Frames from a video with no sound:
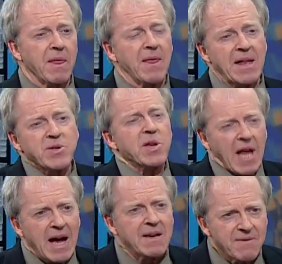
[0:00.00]
That's the
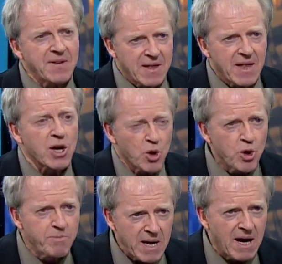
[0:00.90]
kind of thing that
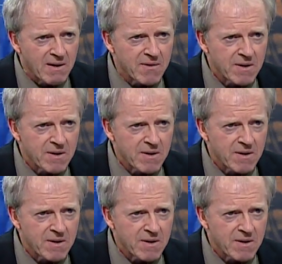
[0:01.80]
could be covered.